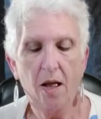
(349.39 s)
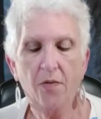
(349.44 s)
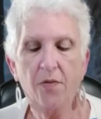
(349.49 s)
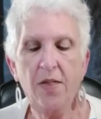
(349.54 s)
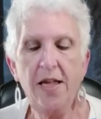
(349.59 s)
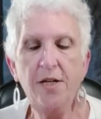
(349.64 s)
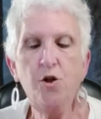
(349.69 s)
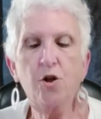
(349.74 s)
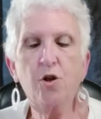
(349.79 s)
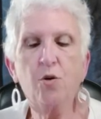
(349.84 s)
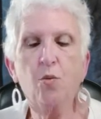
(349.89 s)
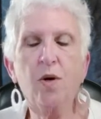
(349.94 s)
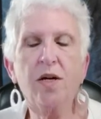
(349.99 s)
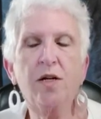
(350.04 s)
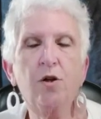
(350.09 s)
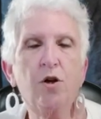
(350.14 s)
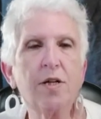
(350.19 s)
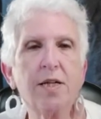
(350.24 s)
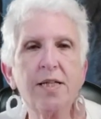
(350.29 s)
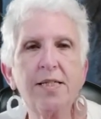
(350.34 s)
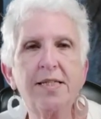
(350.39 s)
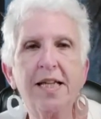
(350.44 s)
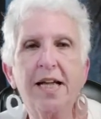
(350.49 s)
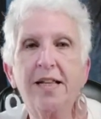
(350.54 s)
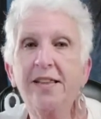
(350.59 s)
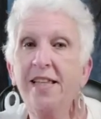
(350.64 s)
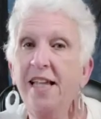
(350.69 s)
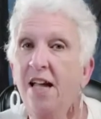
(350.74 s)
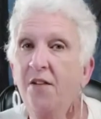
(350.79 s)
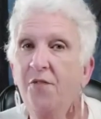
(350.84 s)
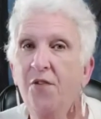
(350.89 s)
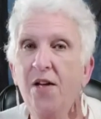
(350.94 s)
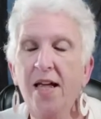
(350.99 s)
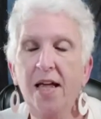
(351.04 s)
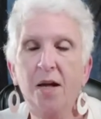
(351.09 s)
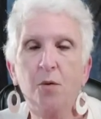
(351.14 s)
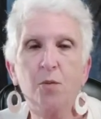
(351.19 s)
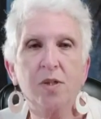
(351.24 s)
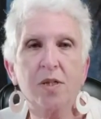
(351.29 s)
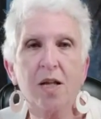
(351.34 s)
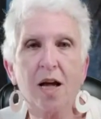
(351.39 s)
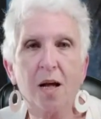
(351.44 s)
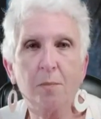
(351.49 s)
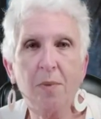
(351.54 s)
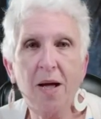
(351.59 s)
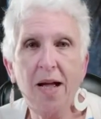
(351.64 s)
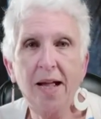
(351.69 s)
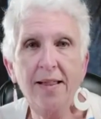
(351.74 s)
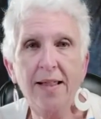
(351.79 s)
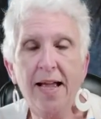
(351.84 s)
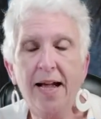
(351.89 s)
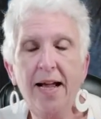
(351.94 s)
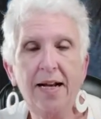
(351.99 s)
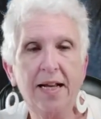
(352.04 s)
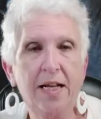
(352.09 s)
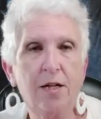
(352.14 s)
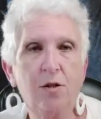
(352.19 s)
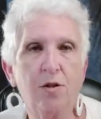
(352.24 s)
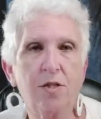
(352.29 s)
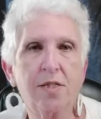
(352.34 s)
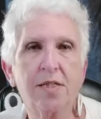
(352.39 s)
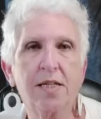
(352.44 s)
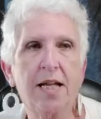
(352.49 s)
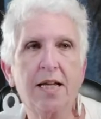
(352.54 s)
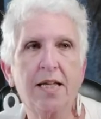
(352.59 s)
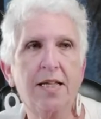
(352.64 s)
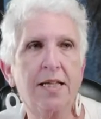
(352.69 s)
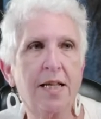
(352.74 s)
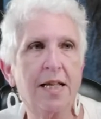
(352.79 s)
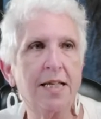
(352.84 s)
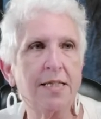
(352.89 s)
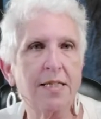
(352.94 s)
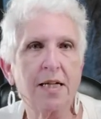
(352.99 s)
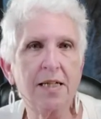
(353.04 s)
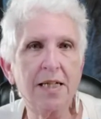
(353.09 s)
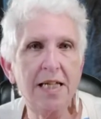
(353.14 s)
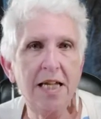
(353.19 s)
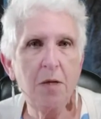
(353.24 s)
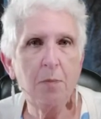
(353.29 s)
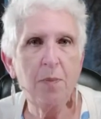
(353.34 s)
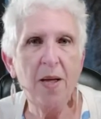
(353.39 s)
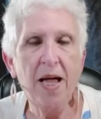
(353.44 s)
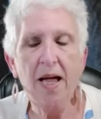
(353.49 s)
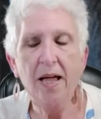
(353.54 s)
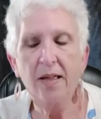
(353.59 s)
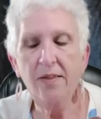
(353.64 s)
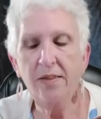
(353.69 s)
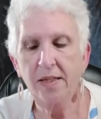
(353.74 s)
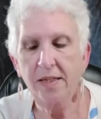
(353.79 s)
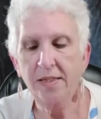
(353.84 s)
They took one look and said the FAA will not buy that. It looks like it's a leak path.